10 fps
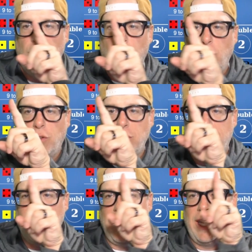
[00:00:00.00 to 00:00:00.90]
over
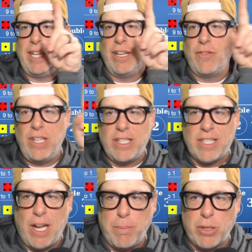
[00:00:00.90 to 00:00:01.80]
to any of these
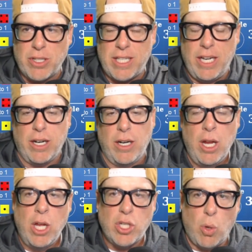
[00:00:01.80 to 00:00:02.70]
numbers here
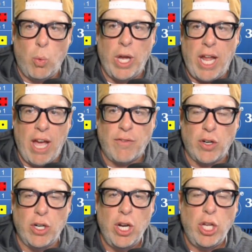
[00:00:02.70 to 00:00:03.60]
to
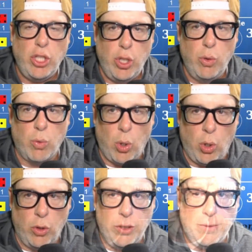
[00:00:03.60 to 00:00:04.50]
whatever you
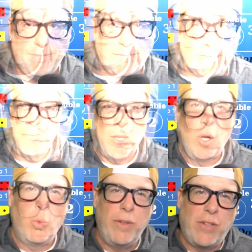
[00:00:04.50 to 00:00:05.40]
rolled.
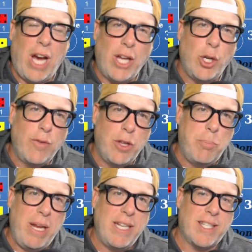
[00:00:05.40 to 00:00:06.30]
We've gone over the
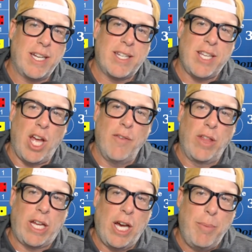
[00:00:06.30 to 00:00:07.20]
basics of
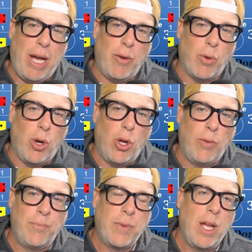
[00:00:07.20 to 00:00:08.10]
the come out
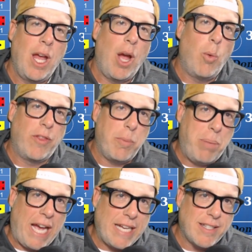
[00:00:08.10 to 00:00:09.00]
roll with the
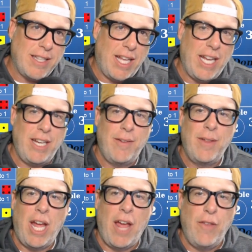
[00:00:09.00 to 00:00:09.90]
pass line
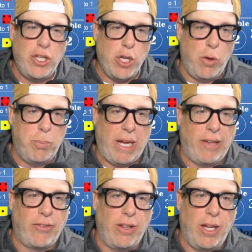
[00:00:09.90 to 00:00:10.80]
and the don't
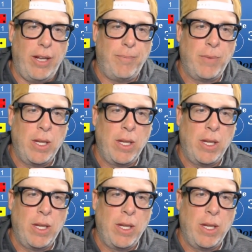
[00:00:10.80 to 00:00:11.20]
pass line.